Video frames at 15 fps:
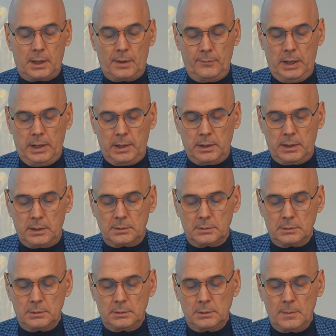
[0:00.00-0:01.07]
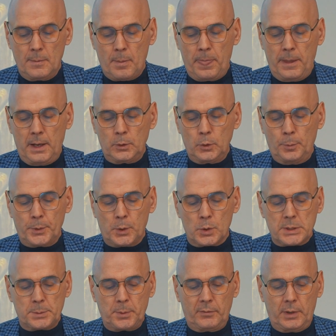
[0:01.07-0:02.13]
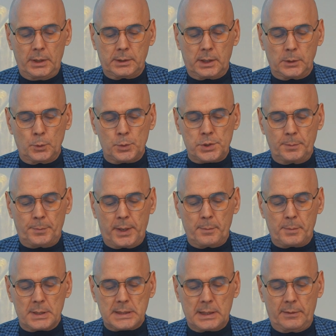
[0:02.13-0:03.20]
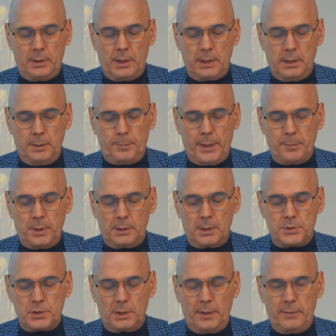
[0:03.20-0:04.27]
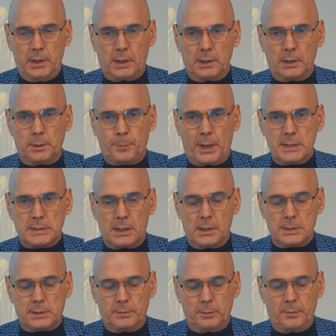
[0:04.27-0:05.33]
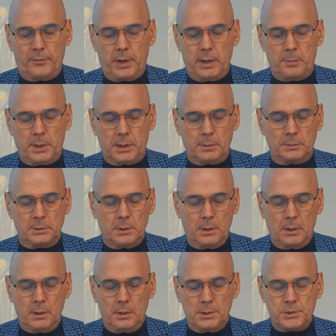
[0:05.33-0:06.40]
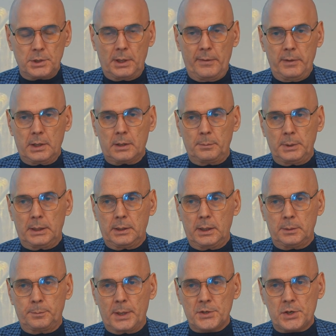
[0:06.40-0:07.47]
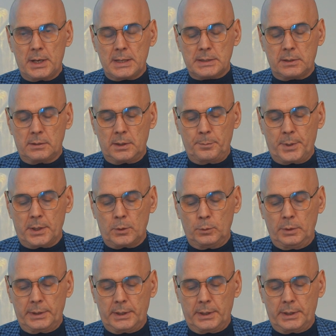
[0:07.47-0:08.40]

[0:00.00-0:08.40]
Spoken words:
The cosmos is the unity in becoming, and it implies the coming transformations and human victories over space and time.